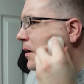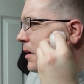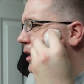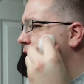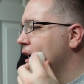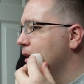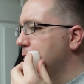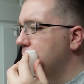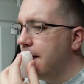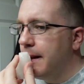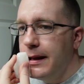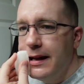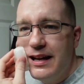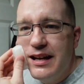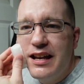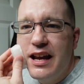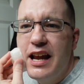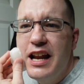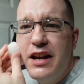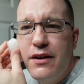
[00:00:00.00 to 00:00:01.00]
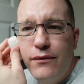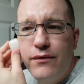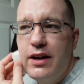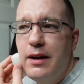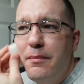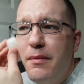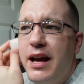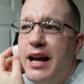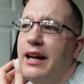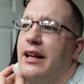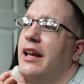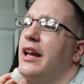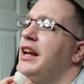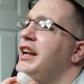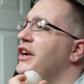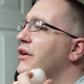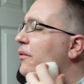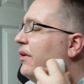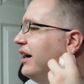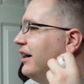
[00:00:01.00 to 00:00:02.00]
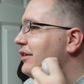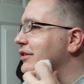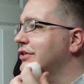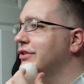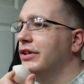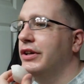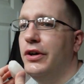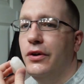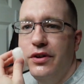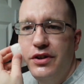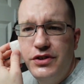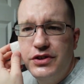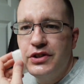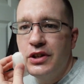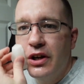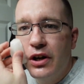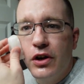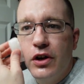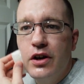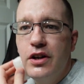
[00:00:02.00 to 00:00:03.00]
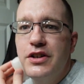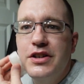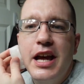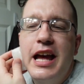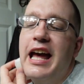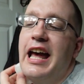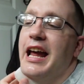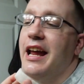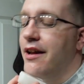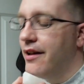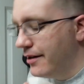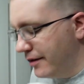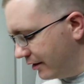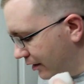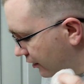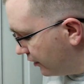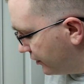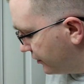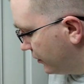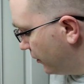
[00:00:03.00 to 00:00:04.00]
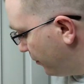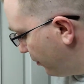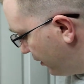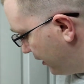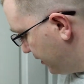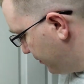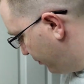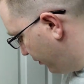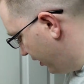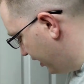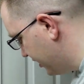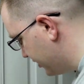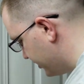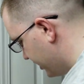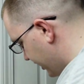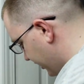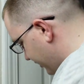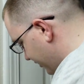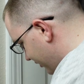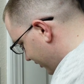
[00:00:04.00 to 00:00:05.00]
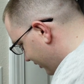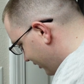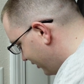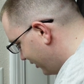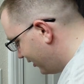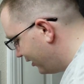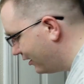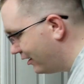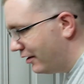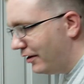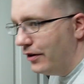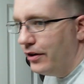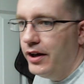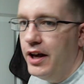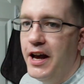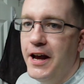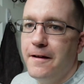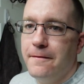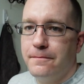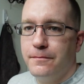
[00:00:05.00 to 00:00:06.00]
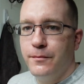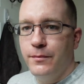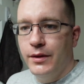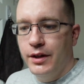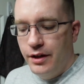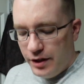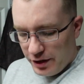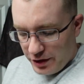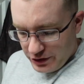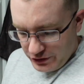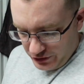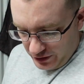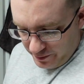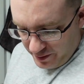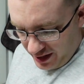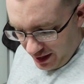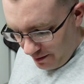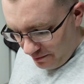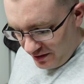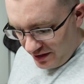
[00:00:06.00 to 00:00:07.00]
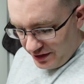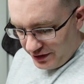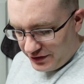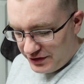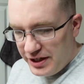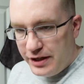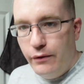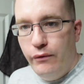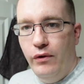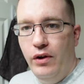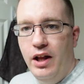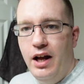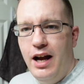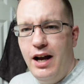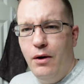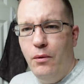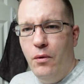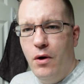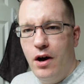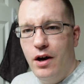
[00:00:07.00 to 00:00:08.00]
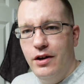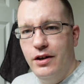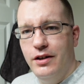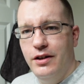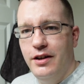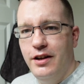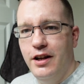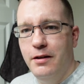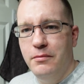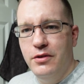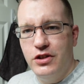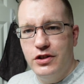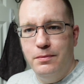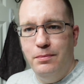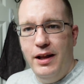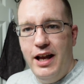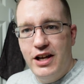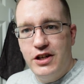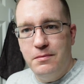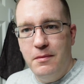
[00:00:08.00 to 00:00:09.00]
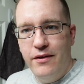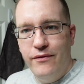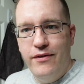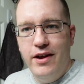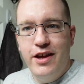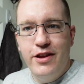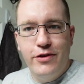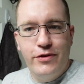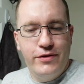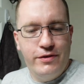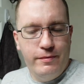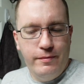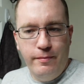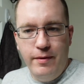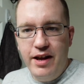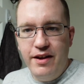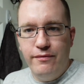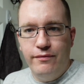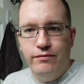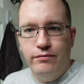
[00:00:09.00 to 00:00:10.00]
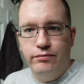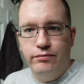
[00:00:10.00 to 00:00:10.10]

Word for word: And I'm not getting any feedback anywhere, so this is a good day on the Soap Thing project. Okay, so I'm gonna empty this sink full of hot water and I'm gonna splash my faith, my,